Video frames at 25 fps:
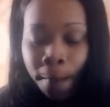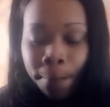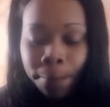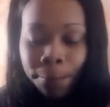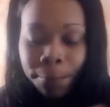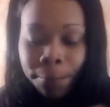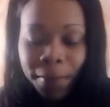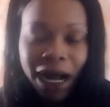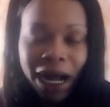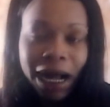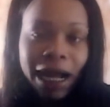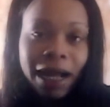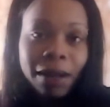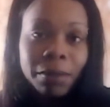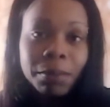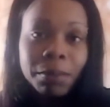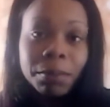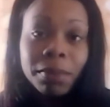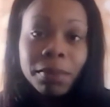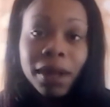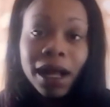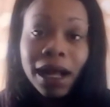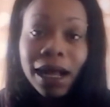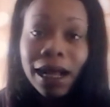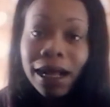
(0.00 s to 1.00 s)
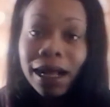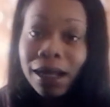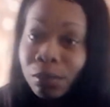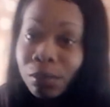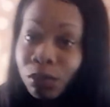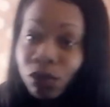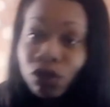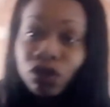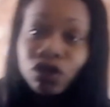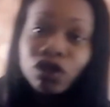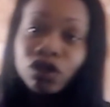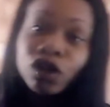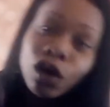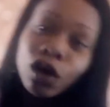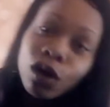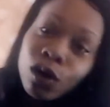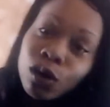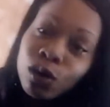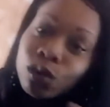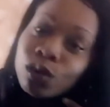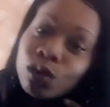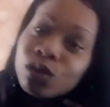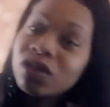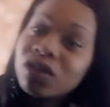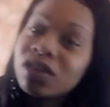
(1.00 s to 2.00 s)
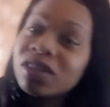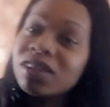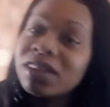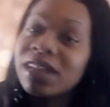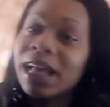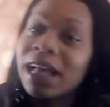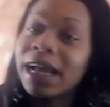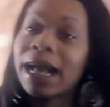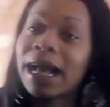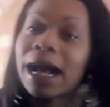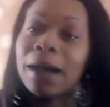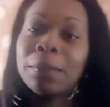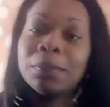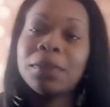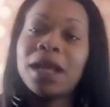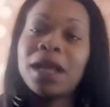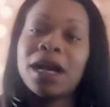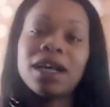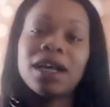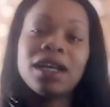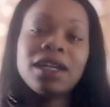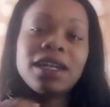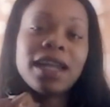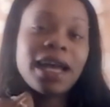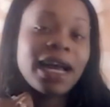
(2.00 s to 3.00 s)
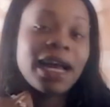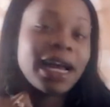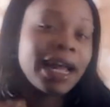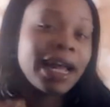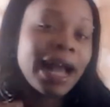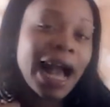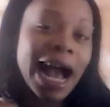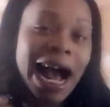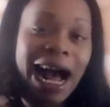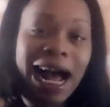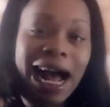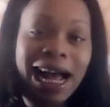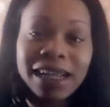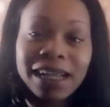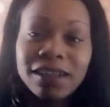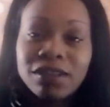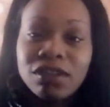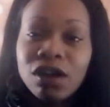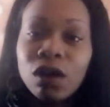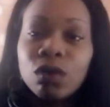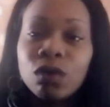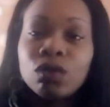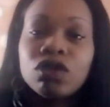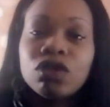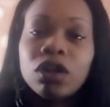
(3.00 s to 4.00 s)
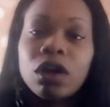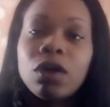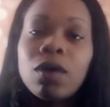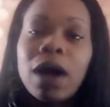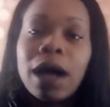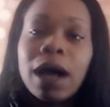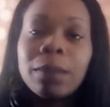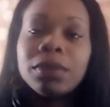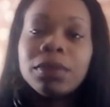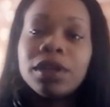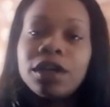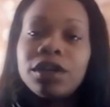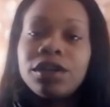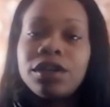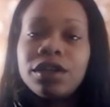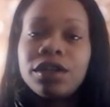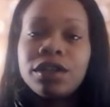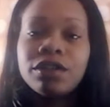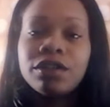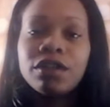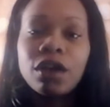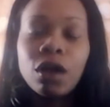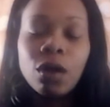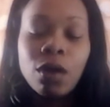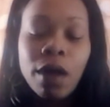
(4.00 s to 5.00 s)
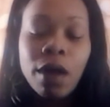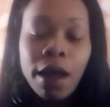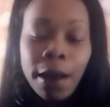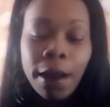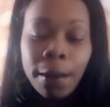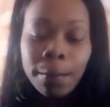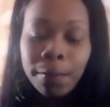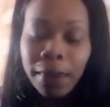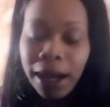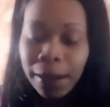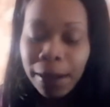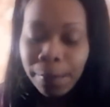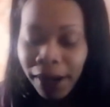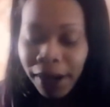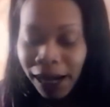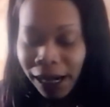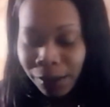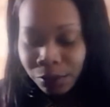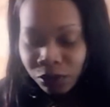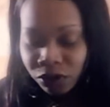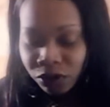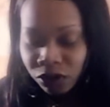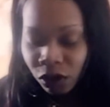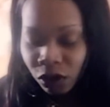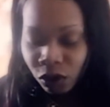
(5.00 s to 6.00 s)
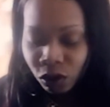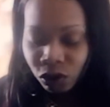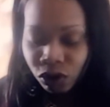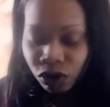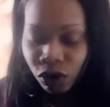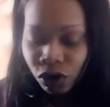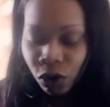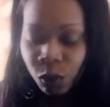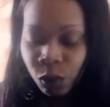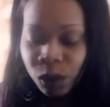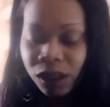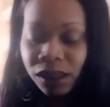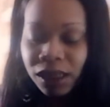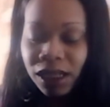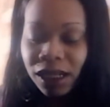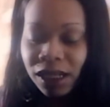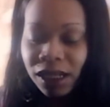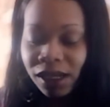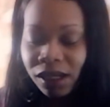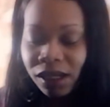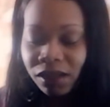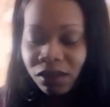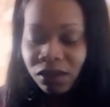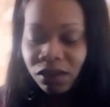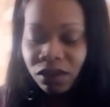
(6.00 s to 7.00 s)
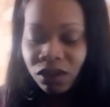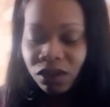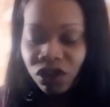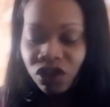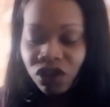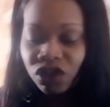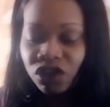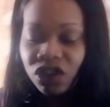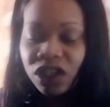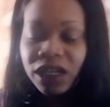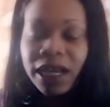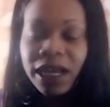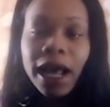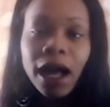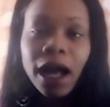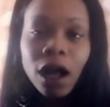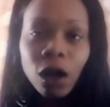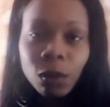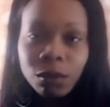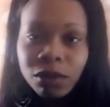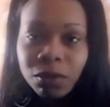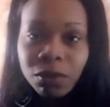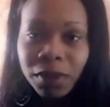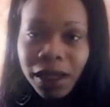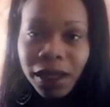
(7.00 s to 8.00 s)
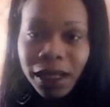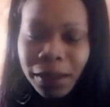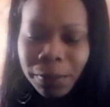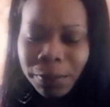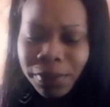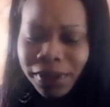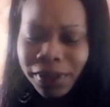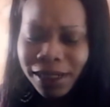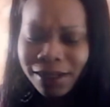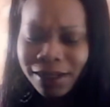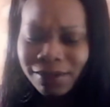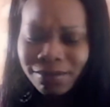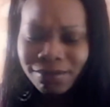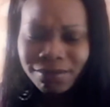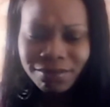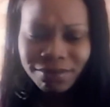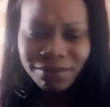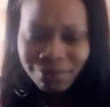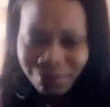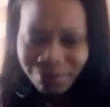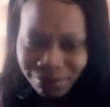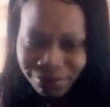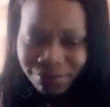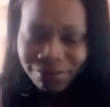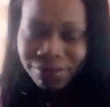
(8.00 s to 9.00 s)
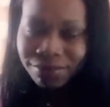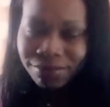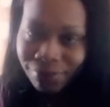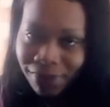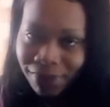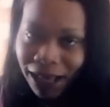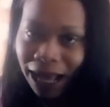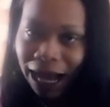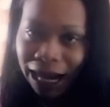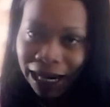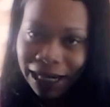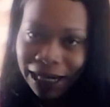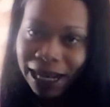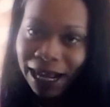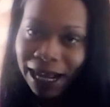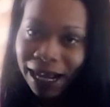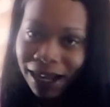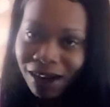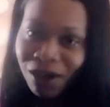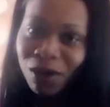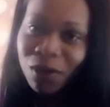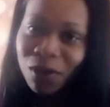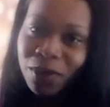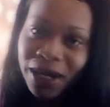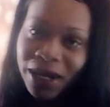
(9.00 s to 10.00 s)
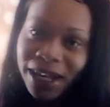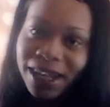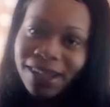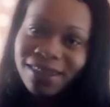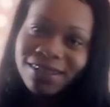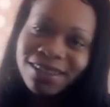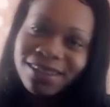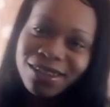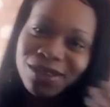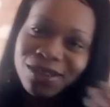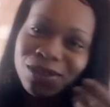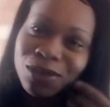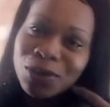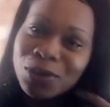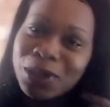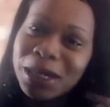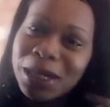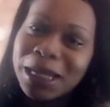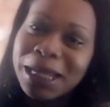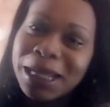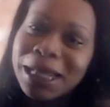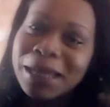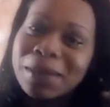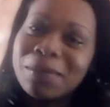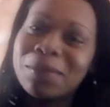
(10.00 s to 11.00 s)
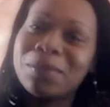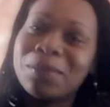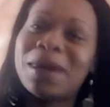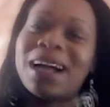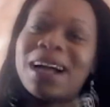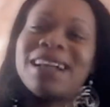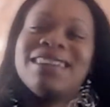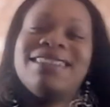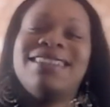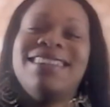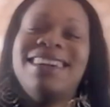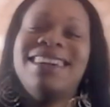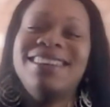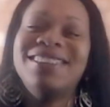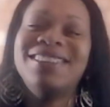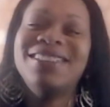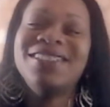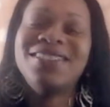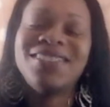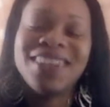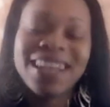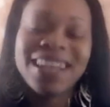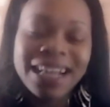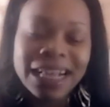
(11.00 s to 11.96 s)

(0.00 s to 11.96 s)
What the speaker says: My mom sews. Like, I'm not gonna lie, I don't sew. I'm learning to sew. My mom sews, so with these, she helped me, but I got a way to do it myself.